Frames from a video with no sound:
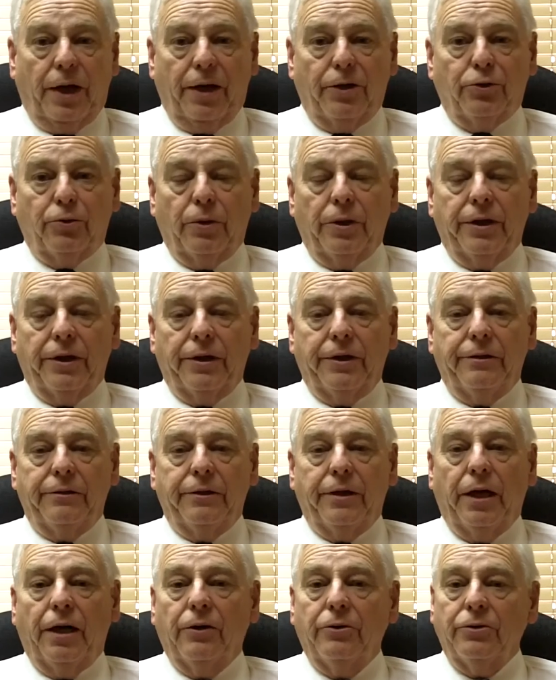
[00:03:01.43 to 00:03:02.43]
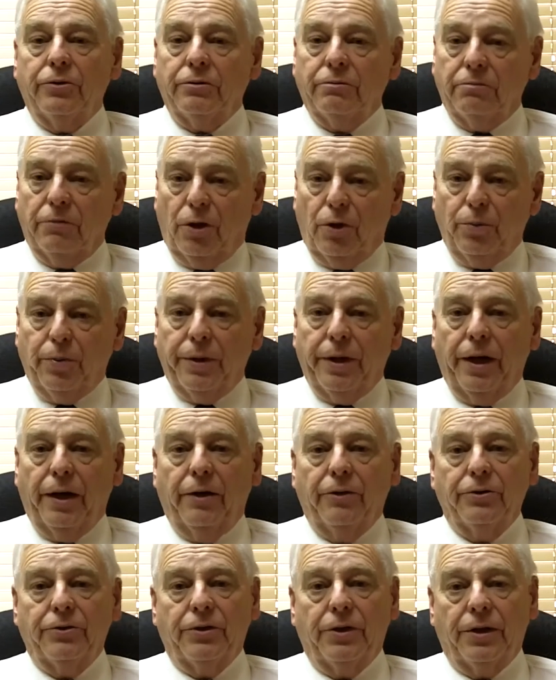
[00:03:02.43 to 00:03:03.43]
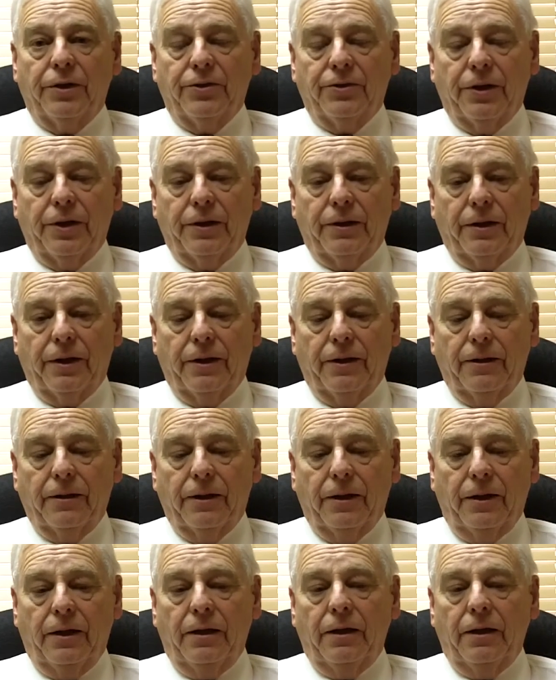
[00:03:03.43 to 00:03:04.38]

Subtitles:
ads running in your house, open house, things like that.